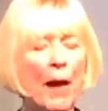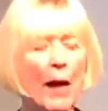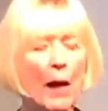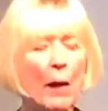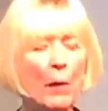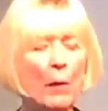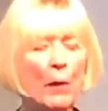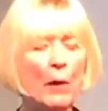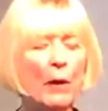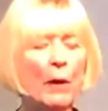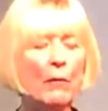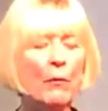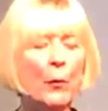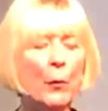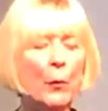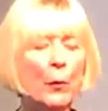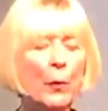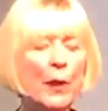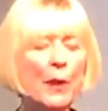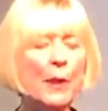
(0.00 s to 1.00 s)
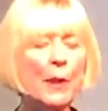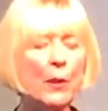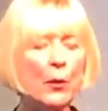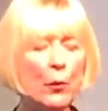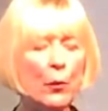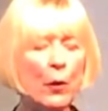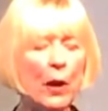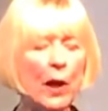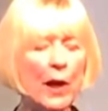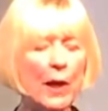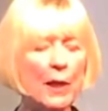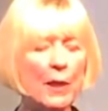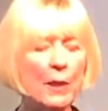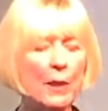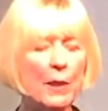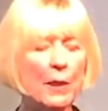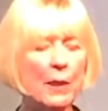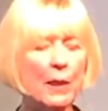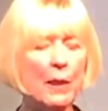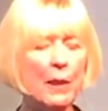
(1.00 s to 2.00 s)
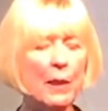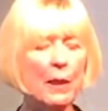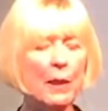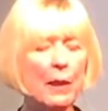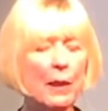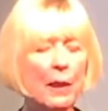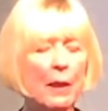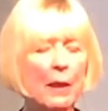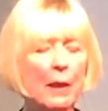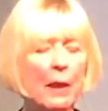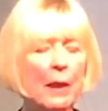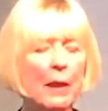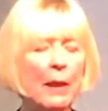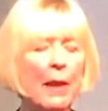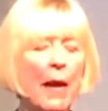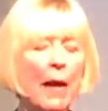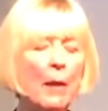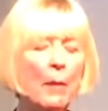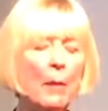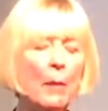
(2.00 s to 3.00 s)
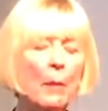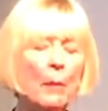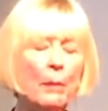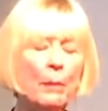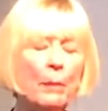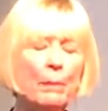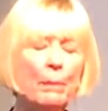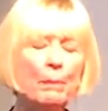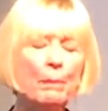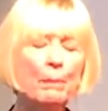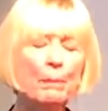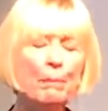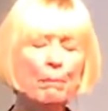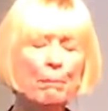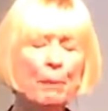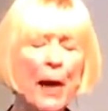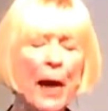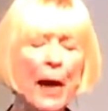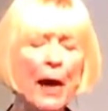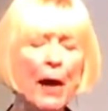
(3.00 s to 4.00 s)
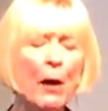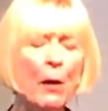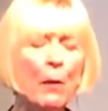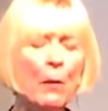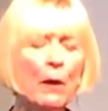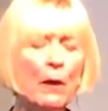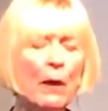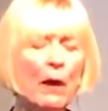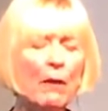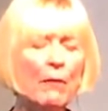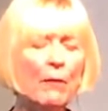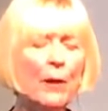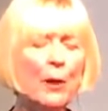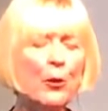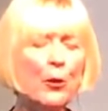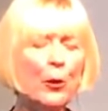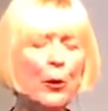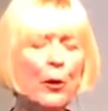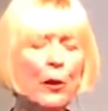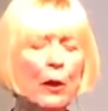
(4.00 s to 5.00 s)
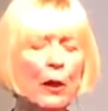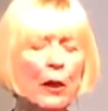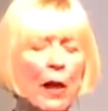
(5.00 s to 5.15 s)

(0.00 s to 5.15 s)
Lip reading: power of the risen Christ, that power of eternal